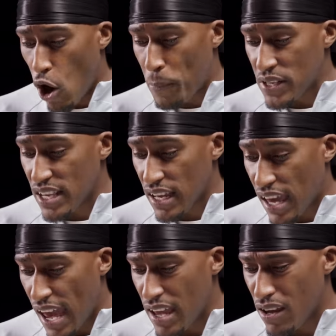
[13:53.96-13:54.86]
opposite
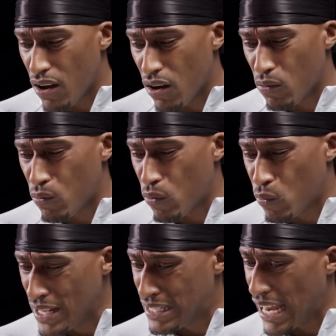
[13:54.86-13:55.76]
Kate
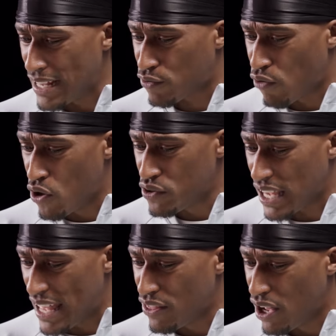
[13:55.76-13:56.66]
Winslet's Rose
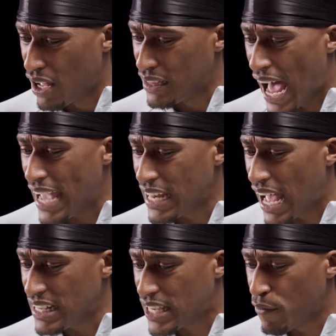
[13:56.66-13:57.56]
in the
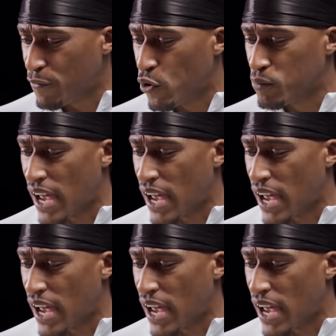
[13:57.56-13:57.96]
1997 film